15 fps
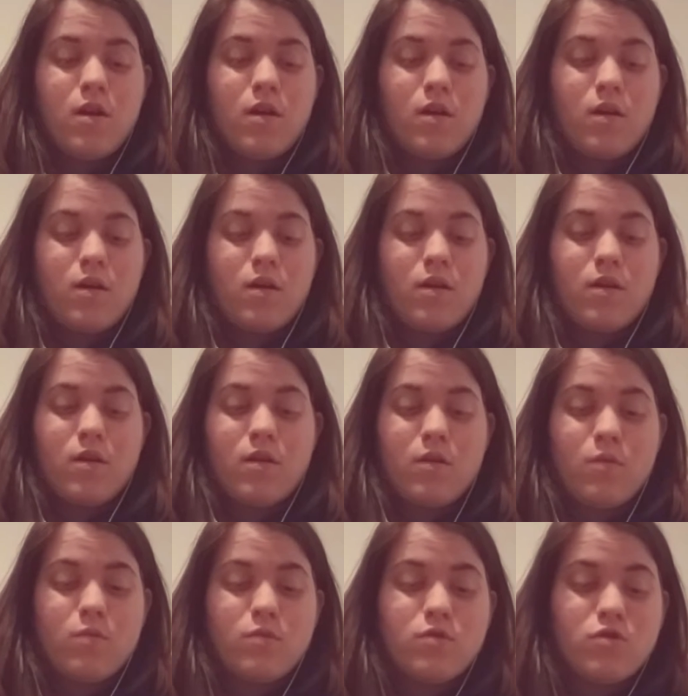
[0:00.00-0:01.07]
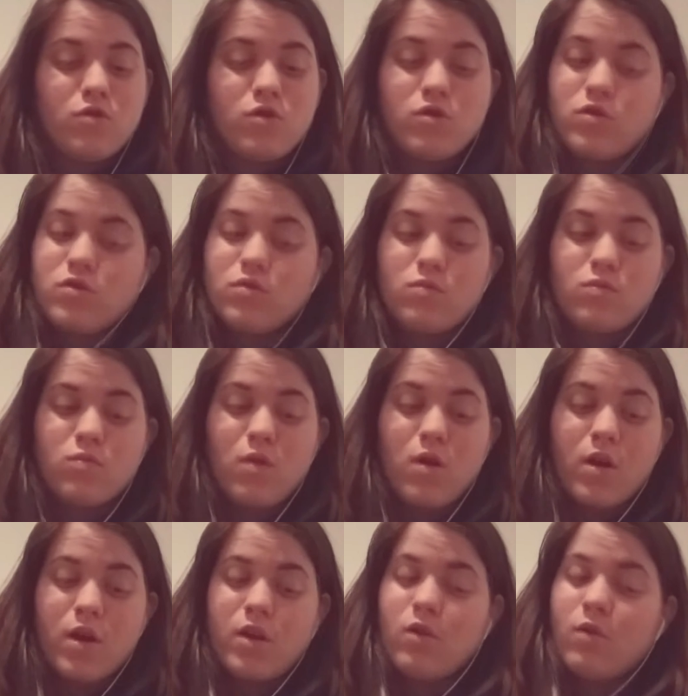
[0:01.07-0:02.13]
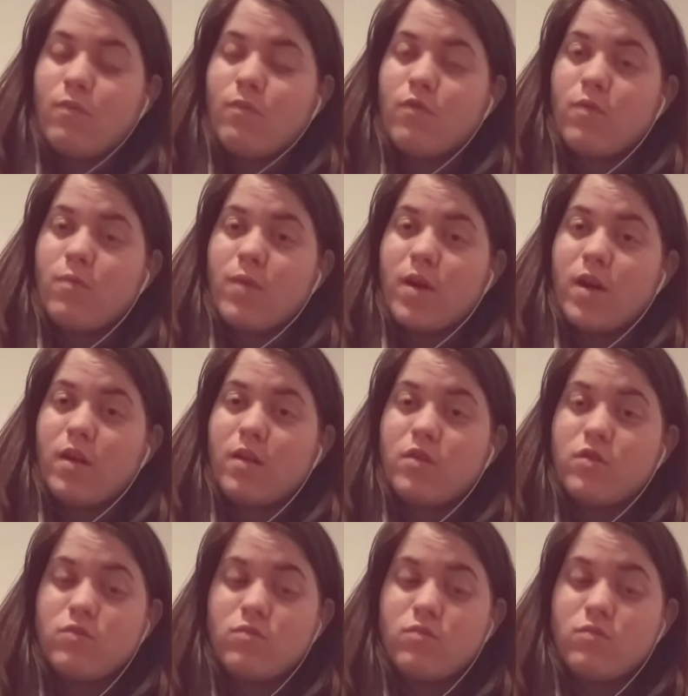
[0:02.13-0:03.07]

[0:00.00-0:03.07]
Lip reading: I was just walking home from work.